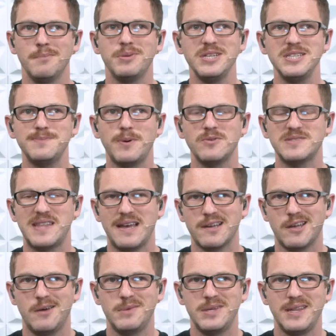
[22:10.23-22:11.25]
please post
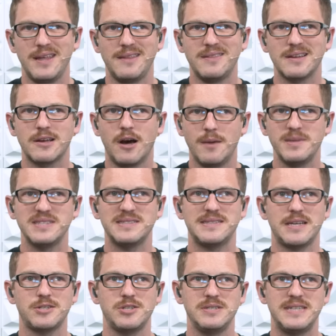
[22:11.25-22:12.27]
that comment in the comment
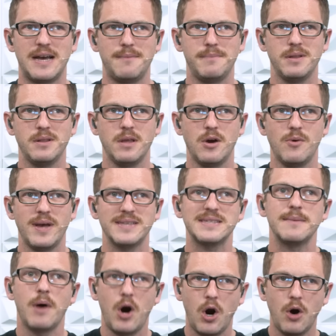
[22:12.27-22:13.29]
section down below,
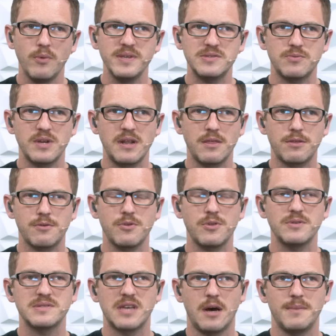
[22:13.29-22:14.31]
as I'm always reading through
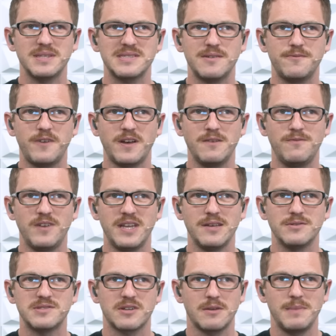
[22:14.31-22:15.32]
those comments to find
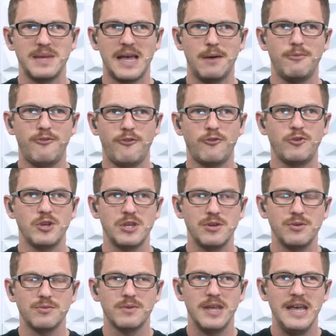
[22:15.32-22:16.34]
videos that are going to be helpful for
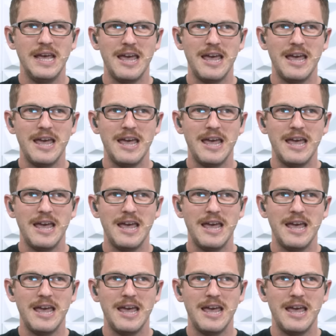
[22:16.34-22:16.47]
you.